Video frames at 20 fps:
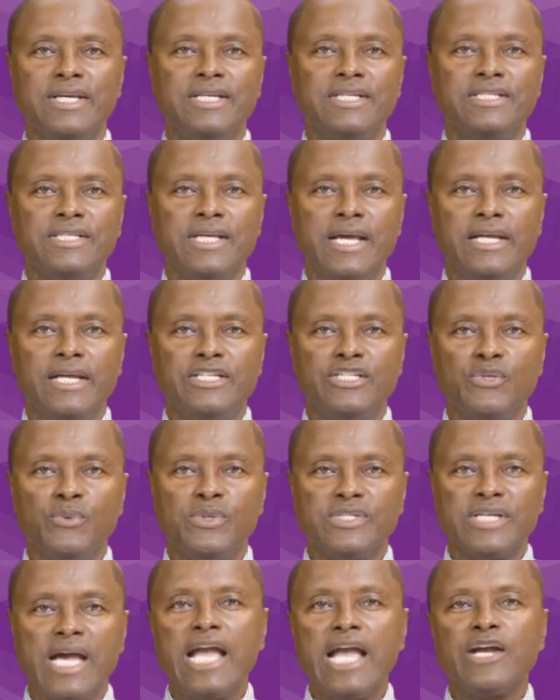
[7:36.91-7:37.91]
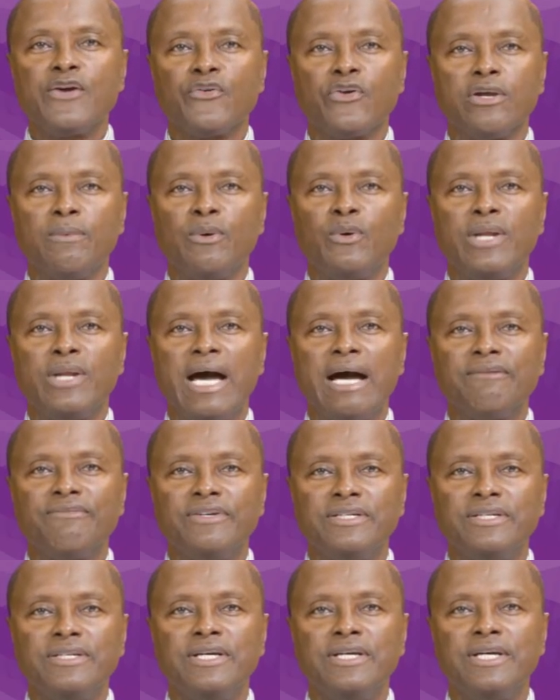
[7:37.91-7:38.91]
said she was angry about
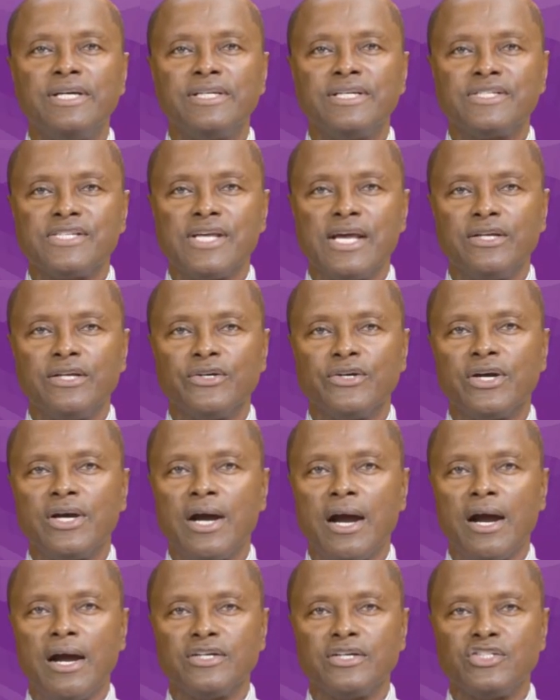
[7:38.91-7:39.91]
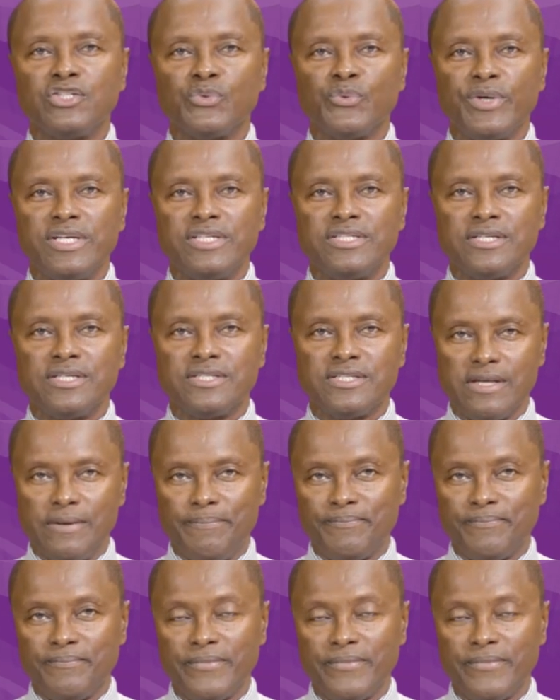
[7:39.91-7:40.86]
having to sell her car to raise the sum.